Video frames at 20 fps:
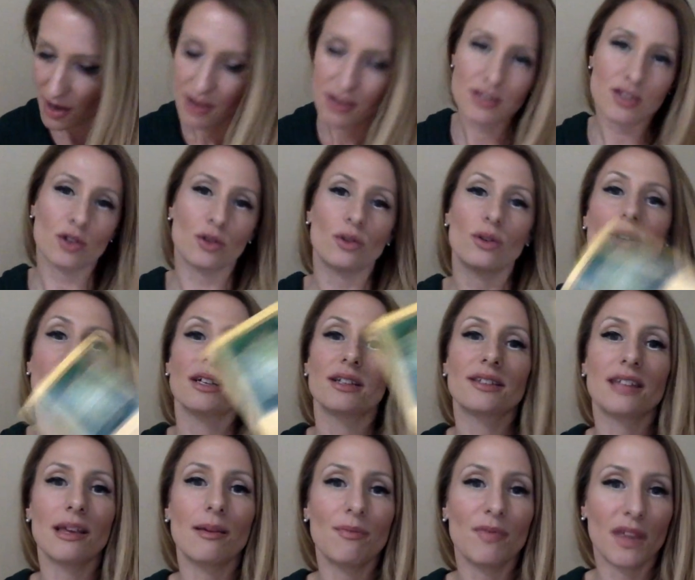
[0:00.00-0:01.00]
So
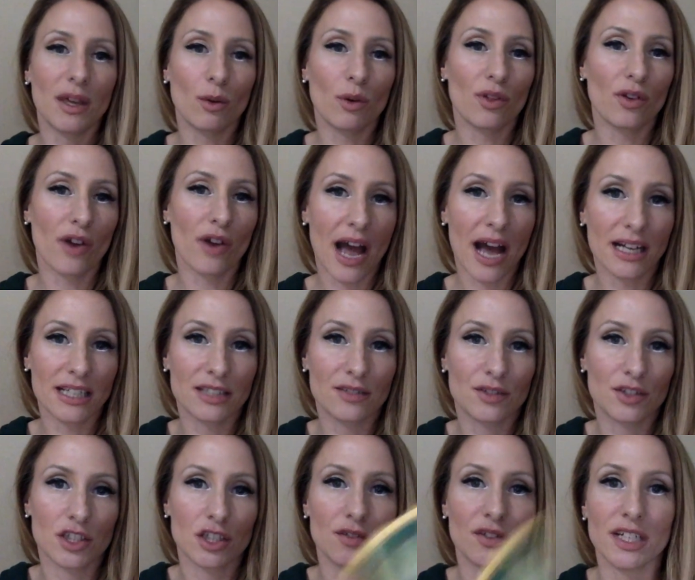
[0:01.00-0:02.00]
same thing with your acts of
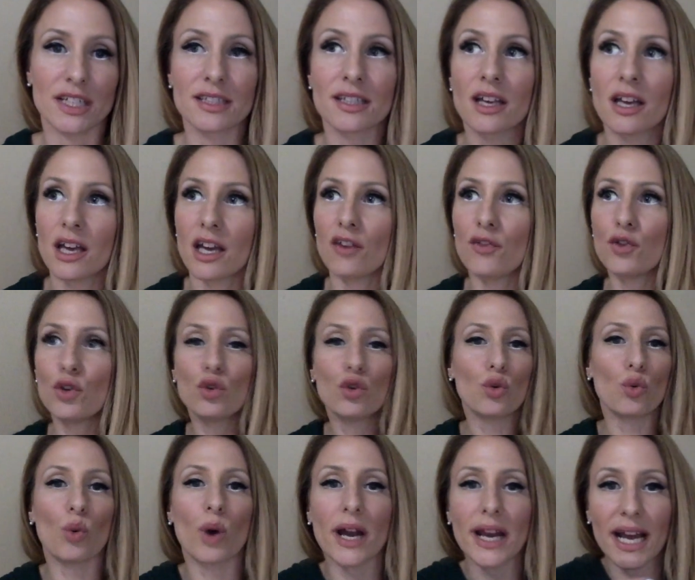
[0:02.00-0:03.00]
service. If you do
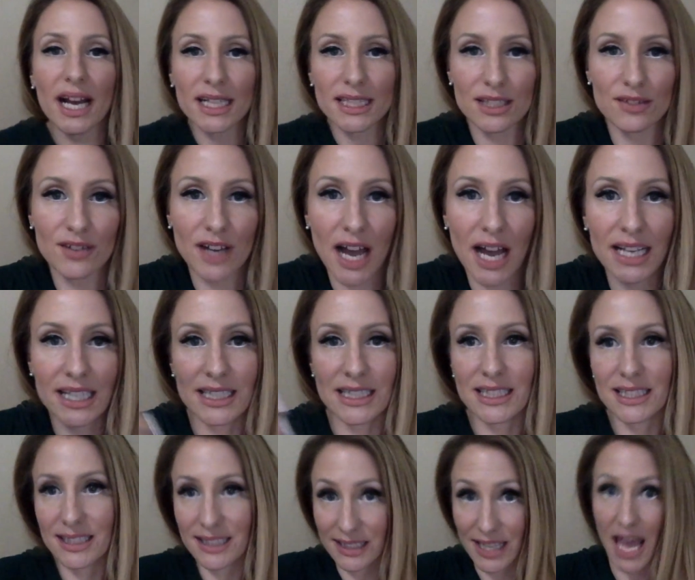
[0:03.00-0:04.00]
one act of
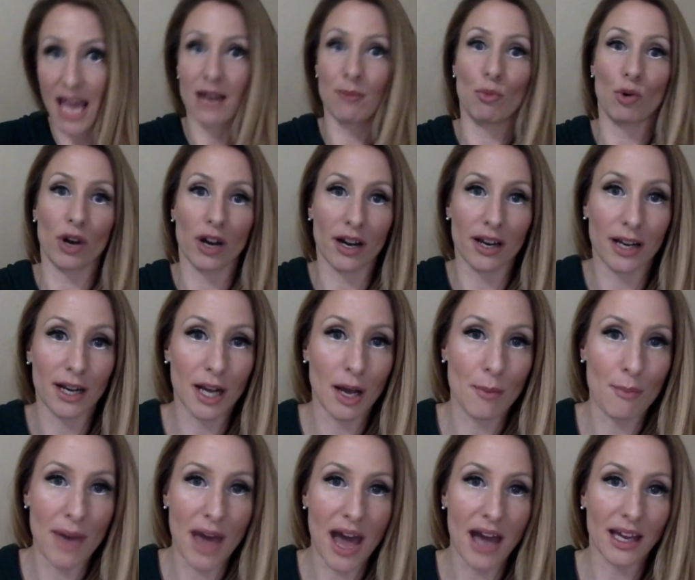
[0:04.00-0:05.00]
kindness, ten more are going to
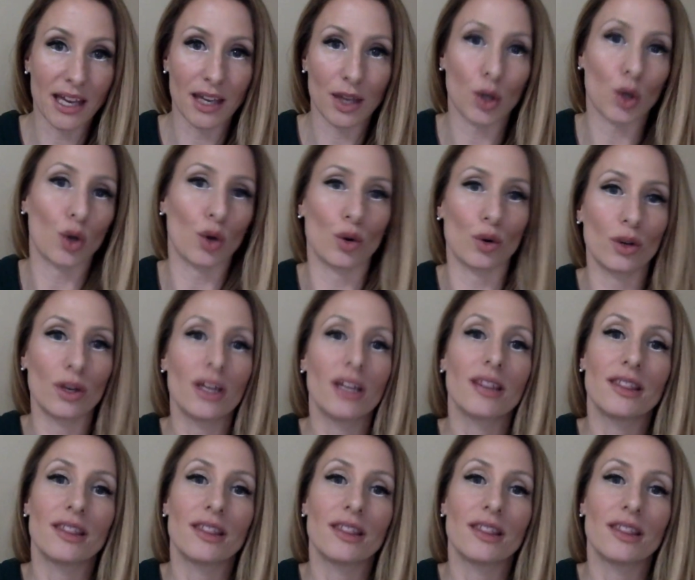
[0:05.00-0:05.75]
come back at you.